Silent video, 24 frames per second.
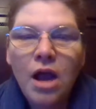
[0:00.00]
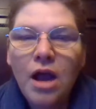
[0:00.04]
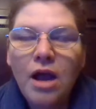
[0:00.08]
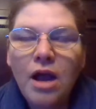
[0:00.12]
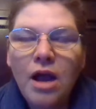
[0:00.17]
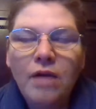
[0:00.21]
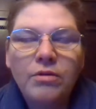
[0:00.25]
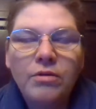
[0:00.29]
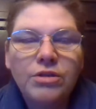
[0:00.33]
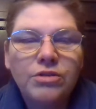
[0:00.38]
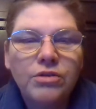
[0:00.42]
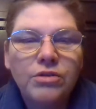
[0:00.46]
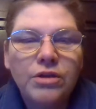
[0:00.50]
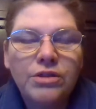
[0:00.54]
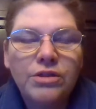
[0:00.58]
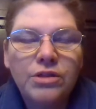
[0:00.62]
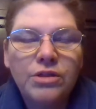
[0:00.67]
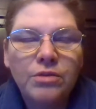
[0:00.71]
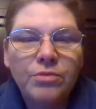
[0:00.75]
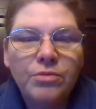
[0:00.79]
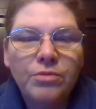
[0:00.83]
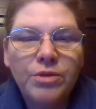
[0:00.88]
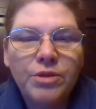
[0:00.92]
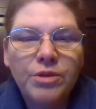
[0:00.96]
I was
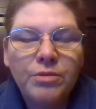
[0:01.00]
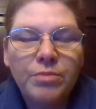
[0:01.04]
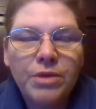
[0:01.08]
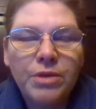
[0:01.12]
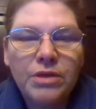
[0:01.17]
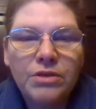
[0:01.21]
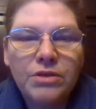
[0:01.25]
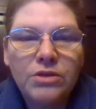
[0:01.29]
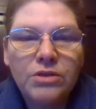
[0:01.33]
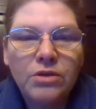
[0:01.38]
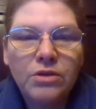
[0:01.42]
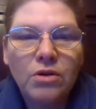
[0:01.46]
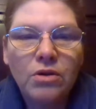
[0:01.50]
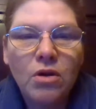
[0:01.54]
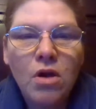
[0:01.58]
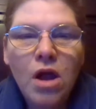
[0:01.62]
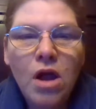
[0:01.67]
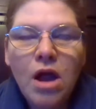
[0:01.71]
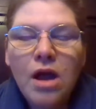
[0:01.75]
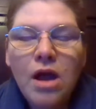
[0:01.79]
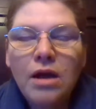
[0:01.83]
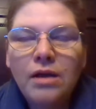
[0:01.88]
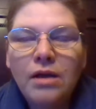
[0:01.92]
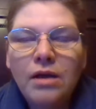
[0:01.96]
trusted with a pistol.
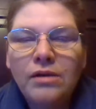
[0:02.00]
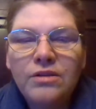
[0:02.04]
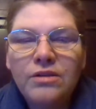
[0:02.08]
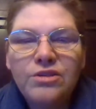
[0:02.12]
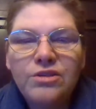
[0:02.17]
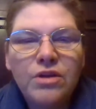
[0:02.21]
I was